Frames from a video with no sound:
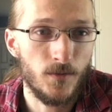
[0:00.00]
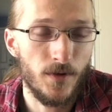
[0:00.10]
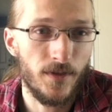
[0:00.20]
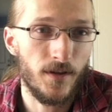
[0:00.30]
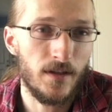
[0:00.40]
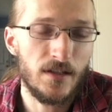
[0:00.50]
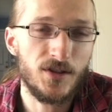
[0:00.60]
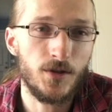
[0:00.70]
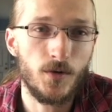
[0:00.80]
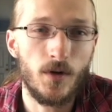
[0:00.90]
with the
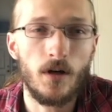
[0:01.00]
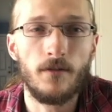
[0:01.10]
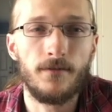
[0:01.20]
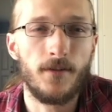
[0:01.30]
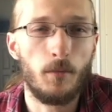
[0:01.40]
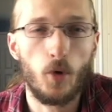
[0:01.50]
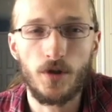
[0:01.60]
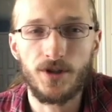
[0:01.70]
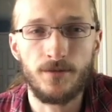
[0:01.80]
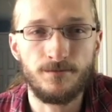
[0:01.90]
issue of
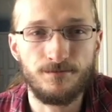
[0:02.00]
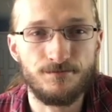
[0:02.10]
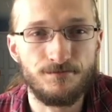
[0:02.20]
abortion?